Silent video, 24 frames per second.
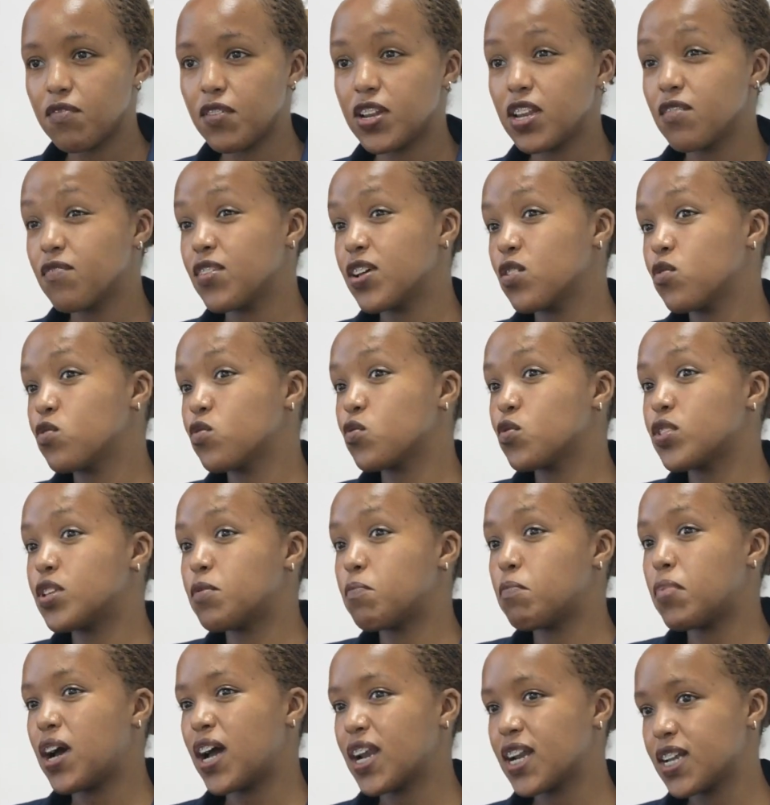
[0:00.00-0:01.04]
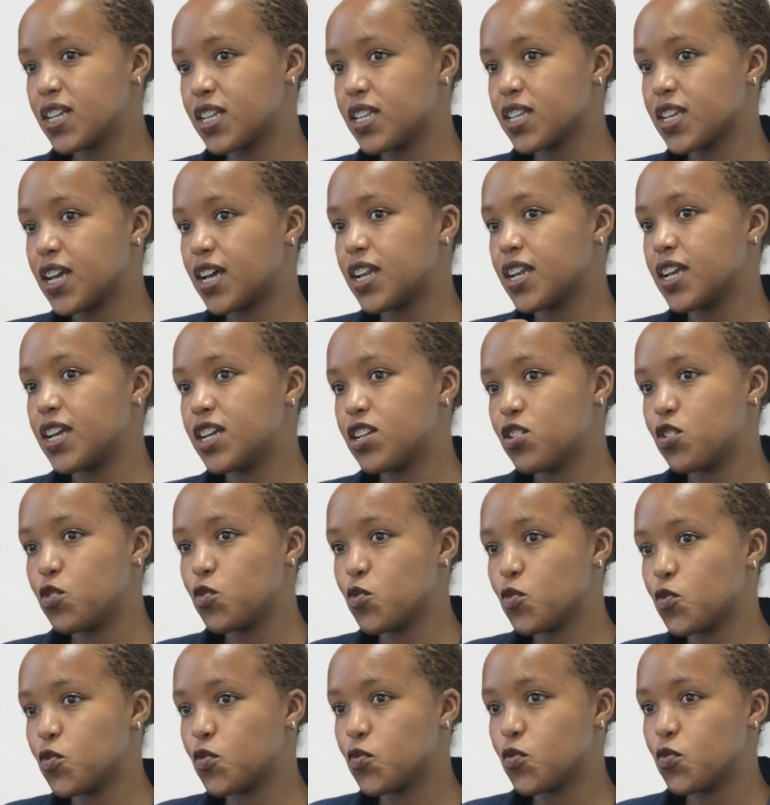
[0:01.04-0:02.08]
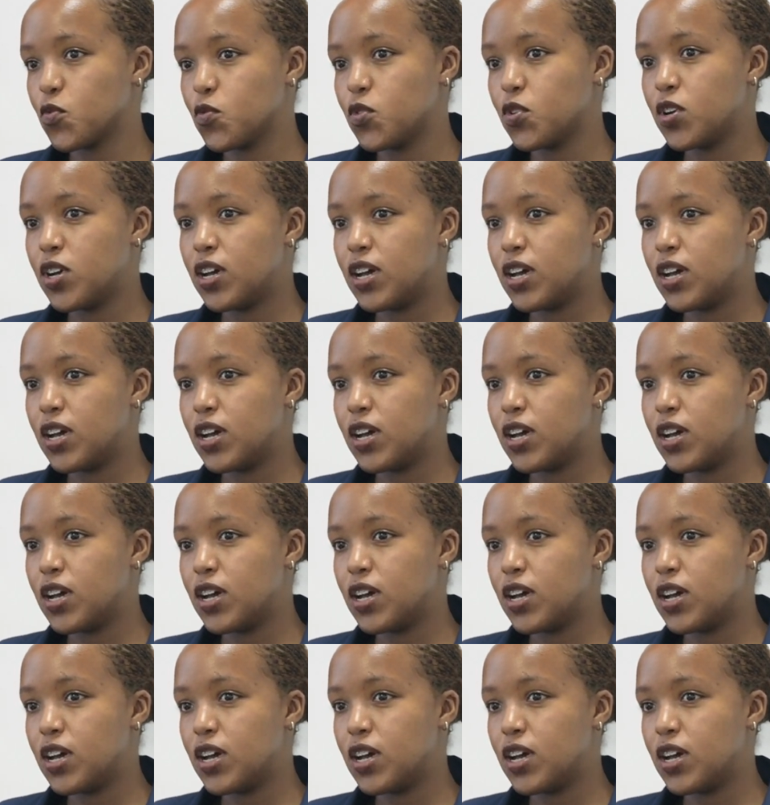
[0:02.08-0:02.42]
and even also the parents can get used to